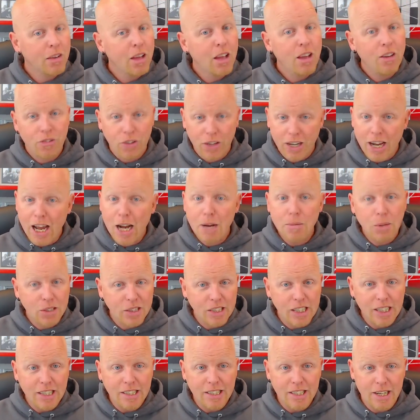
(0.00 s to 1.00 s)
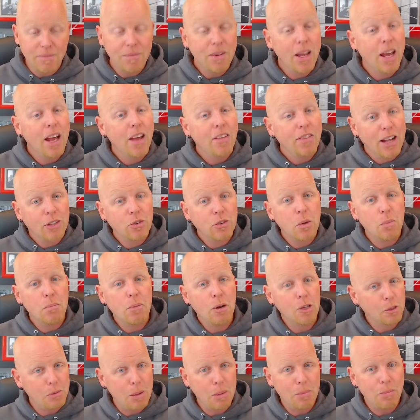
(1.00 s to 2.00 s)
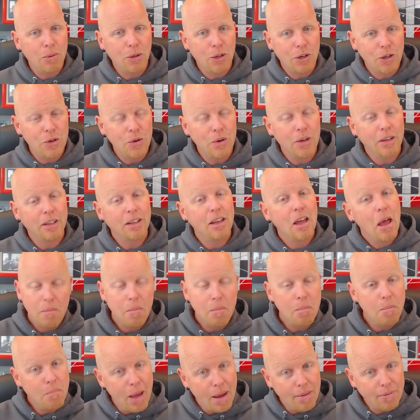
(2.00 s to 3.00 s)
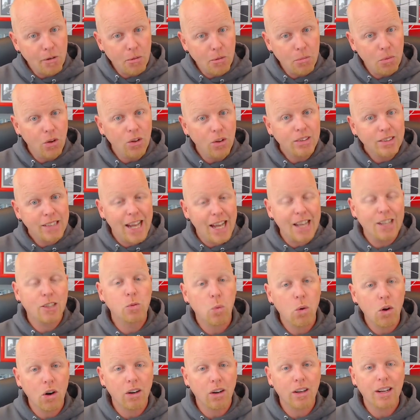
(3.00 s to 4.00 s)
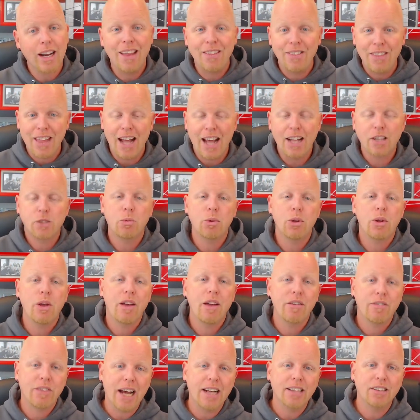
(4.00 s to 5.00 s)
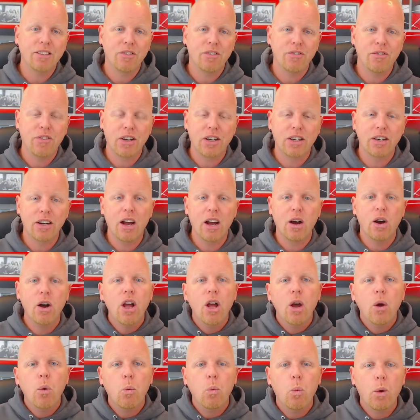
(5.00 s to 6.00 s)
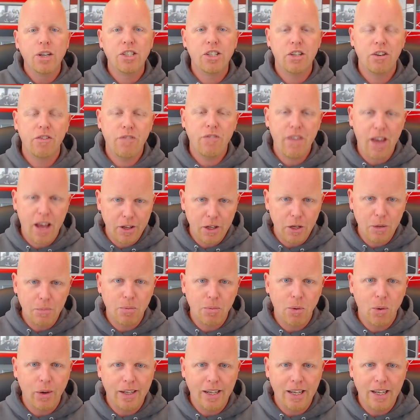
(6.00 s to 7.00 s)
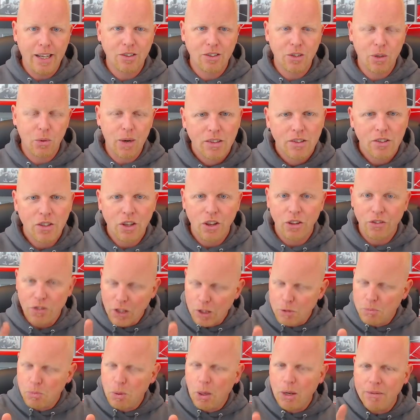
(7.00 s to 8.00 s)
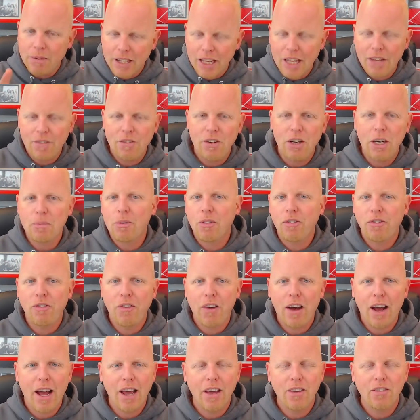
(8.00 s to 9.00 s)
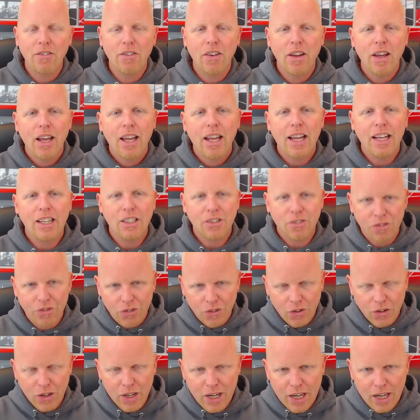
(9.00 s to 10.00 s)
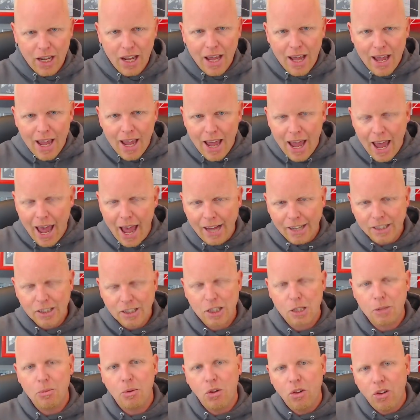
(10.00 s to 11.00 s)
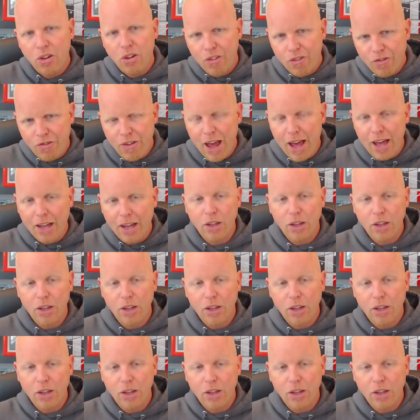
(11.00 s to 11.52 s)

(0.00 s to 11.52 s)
Forgettable is easy. That's what most people are doing. Memorable takes work, and that's where you have got to figure out what your value point is, all right? So the first point I'm going to give you, number 5, is free, actionable value.